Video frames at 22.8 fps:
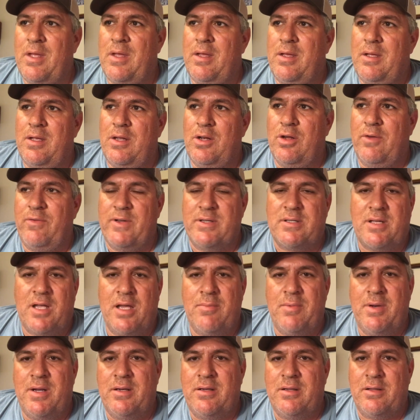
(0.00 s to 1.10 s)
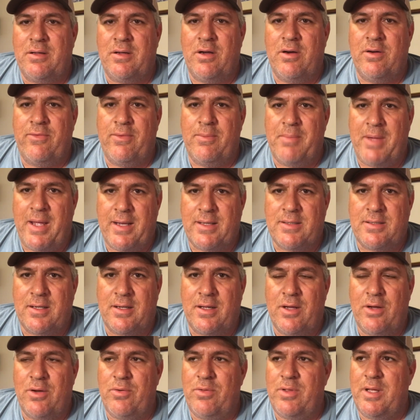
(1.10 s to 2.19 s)
you know, if it's coming into the Gulf of
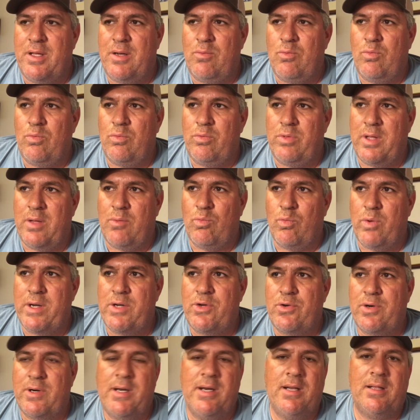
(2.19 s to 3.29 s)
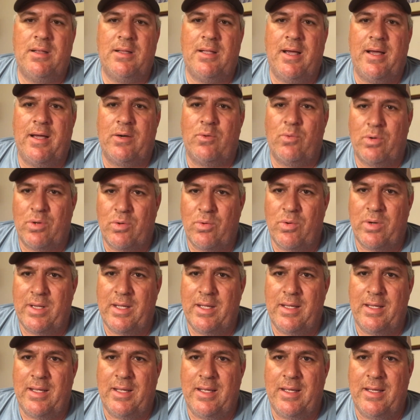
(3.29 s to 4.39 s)
Mexico, then we treat it like we're going to
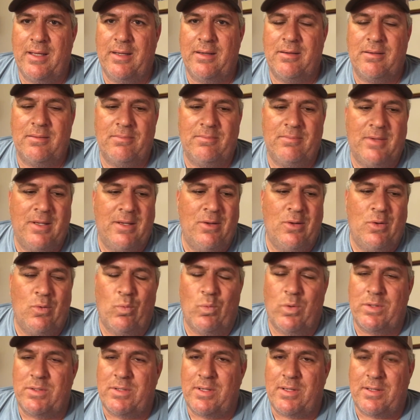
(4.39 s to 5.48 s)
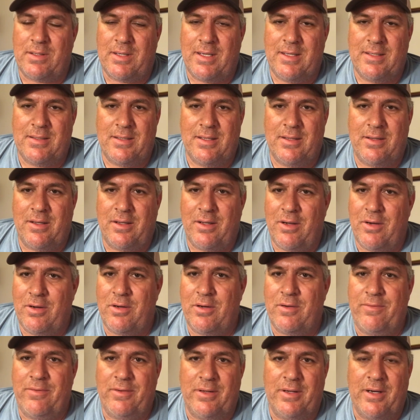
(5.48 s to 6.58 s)
get hit. Once it gets in the
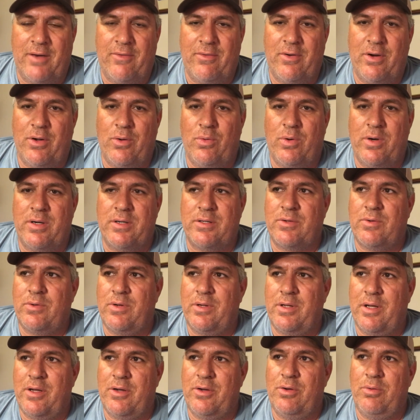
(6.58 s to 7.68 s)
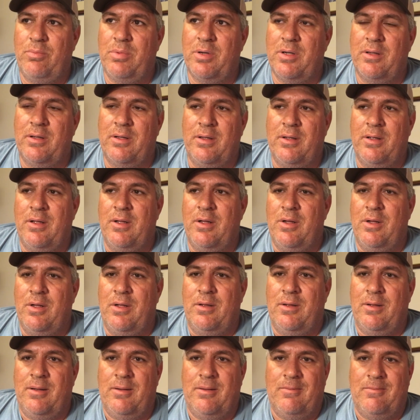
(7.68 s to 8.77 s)
Gulf, you never know where it's going to go, but
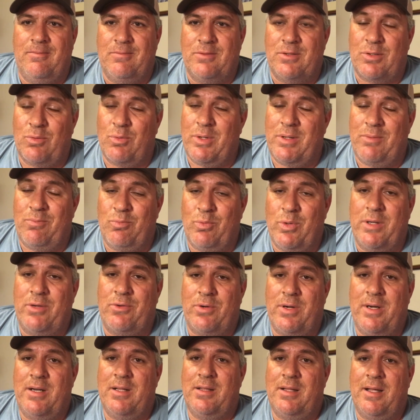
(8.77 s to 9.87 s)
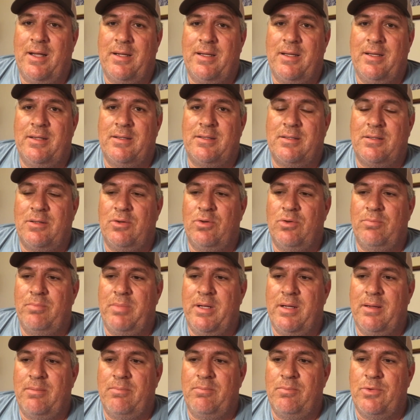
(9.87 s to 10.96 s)
so we treat it like it's going to be
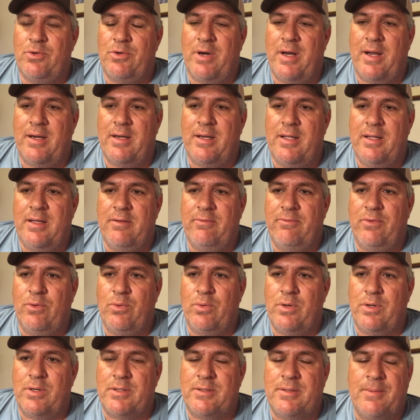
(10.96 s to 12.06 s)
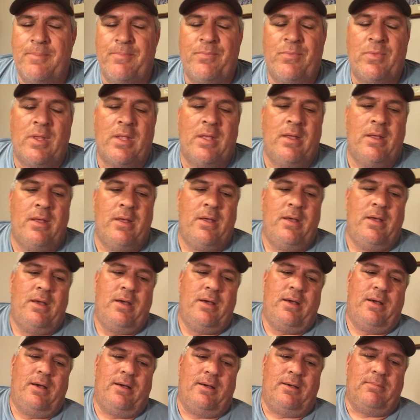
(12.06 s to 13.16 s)
a direct hit for us.
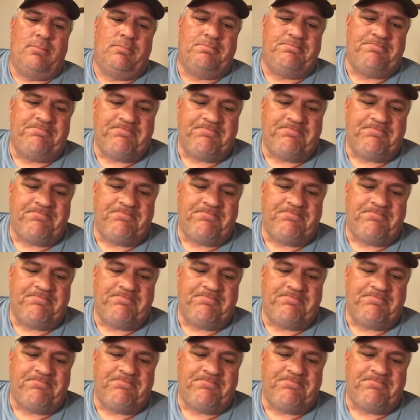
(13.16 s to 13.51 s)
One